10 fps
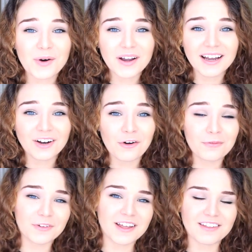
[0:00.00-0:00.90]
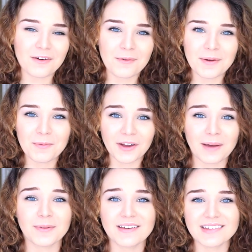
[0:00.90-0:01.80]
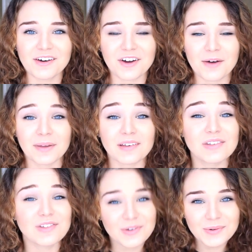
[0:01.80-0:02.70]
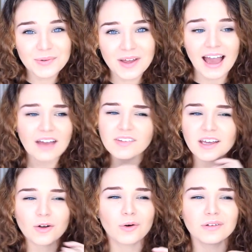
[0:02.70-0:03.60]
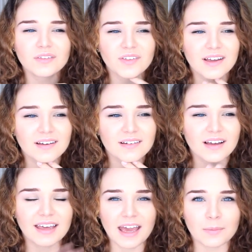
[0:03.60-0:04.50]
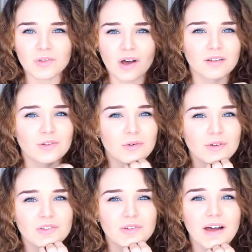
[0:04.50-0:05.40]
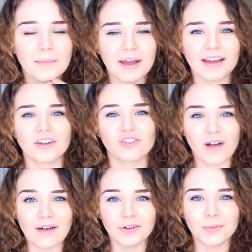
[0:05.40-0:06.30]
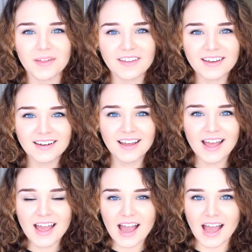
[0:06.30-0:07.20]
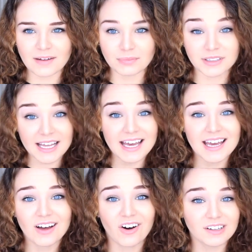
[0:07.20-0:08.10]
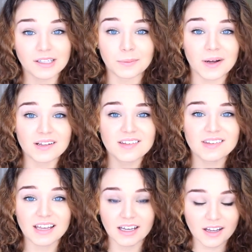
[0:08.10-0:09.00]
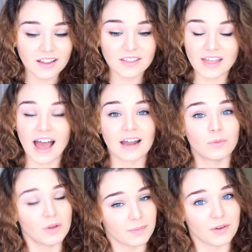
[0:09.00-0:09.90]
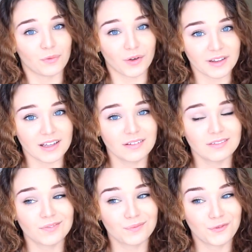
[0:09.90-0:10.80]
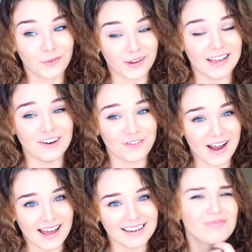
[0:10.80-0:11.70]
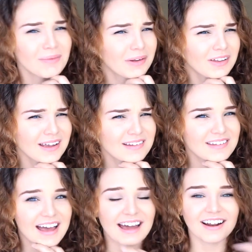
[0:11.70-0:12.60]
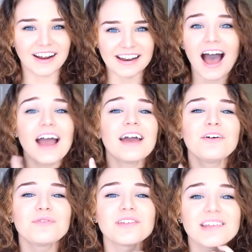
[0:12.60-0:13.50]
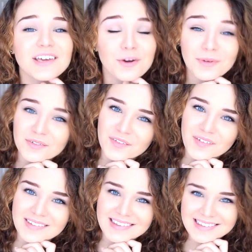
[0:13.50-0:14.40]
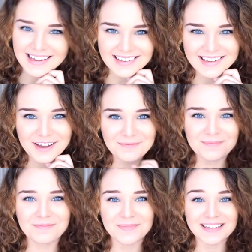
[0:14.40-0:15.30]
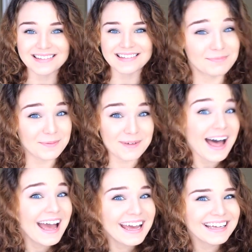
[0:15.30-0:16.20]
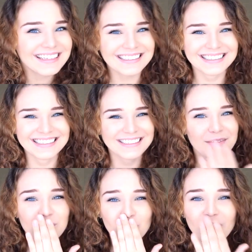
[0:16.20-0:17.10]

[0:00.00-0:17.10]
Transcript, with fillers: more, and hopefully there will be more gameplays out coming soon. I have to get a hold of like a games console, so that way I can travel with it and play all at once. Like, that would be really freaking rad. I'm gonna look into that. All right, I will see your beautiful faces next time. Peace. Bye-bye.